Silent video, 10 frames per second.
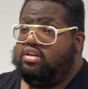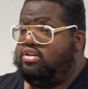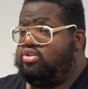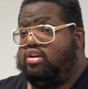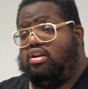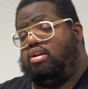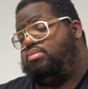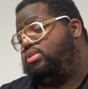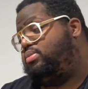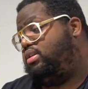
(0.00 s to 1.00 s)
Joanna
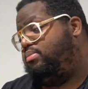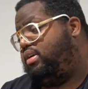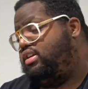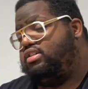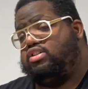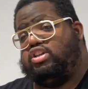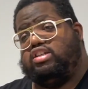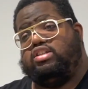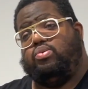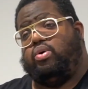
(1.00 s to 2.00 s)
Lumley's been amazing.
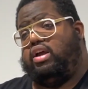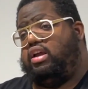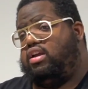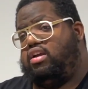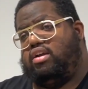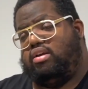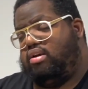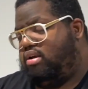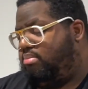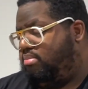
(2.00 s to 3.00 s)
Jessie Ware,
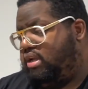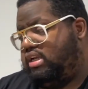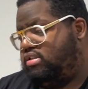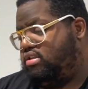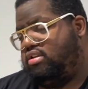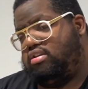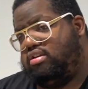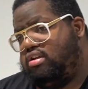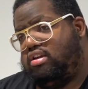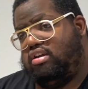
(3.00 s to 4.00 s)
amazing.
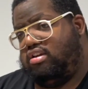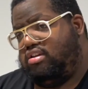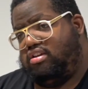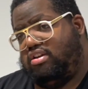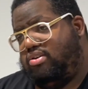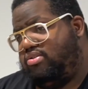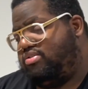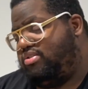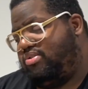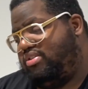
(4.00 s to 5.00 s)
You know,
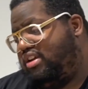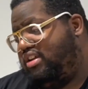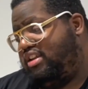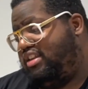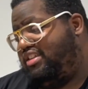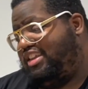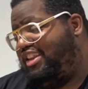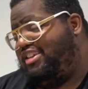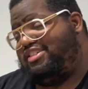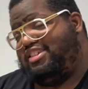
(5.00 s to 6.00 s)
so yeah, the
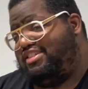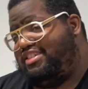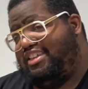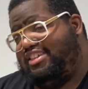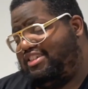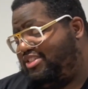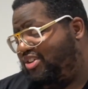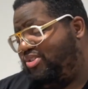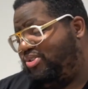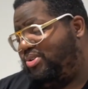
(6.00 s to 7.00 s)
list is
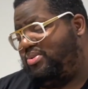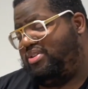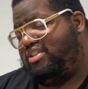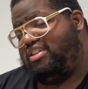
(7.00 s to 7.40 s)
ongoing.